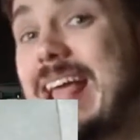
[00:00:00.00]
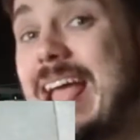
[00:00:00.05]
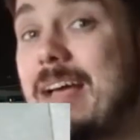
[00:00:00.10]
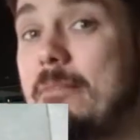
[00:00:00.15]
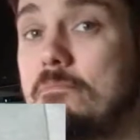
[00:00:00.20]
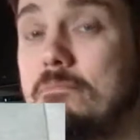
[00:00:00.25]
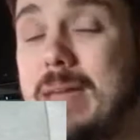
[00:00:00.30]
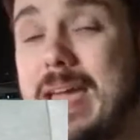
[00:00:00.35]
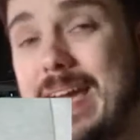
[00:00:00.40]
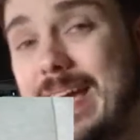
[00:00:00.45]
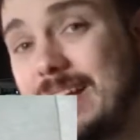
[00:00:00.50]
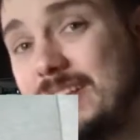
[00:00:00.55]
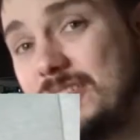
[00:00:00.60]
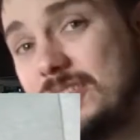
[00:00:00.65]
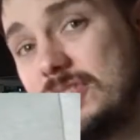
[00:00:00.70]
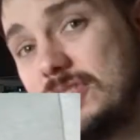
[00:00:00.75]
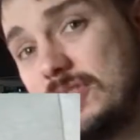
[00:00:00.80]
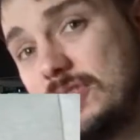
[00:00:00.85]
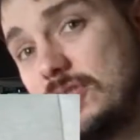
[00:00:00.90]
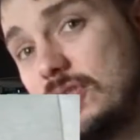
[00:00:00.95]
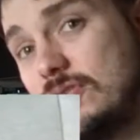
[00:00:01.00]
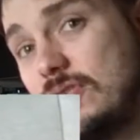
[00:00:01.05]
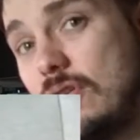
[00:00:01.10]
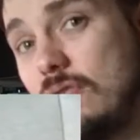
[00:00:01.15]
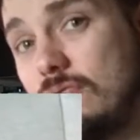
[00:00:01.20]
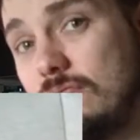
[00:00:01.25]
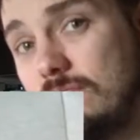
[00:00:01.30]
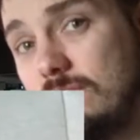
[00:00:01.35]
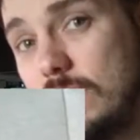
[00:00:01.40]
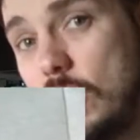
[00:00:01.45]
amp max, so
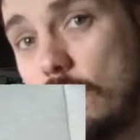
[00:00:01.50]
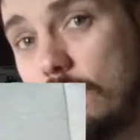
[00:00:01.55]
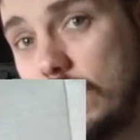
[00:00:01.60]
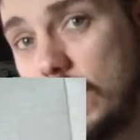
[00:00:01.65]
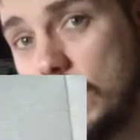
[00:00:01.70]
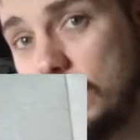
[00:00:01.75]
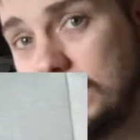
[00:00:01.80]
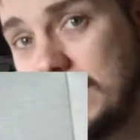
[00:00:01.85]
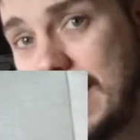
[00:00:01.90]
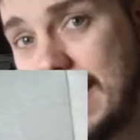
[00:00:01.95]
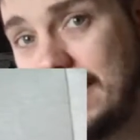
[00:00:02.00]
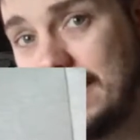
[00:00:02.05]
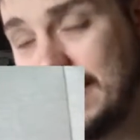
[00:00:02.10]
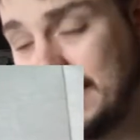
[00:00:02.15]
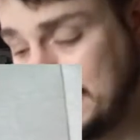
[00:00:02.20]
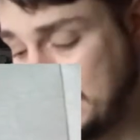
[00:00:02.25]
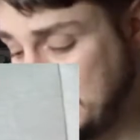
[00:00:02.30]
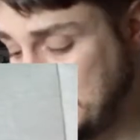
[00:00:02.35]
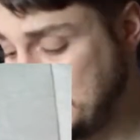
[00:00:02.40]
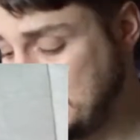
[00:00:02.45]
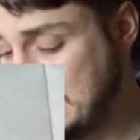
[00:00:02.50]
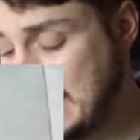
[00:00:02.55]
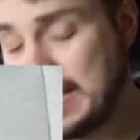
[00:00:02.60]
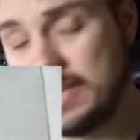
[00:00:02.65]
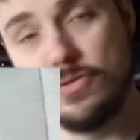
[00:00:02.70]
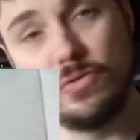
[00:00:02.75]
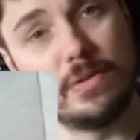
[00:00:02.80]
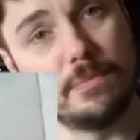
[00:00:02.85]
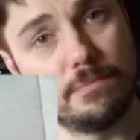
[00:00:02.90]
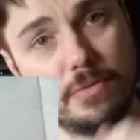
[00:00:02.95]
don't overload that. It does say
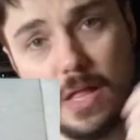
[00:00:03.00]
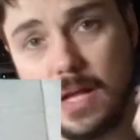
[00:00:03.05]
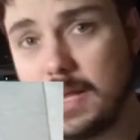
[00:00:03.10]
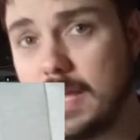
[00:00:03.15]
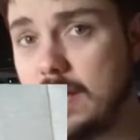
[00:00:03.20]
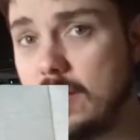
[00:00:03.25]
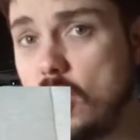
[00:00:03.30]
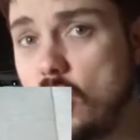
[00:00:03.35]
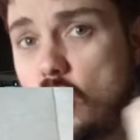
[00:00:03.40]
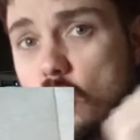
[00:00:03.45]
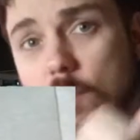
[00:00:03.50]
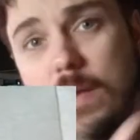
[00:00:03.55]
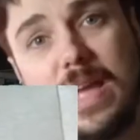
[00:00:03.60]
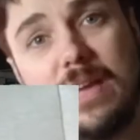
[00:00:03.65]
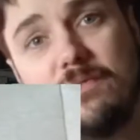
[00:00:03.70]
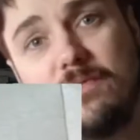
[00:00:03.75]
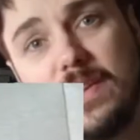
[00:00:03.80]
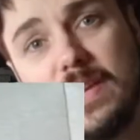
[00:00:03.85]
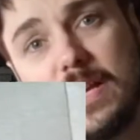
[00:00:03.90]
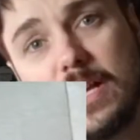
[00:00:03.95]
you can plug in home AV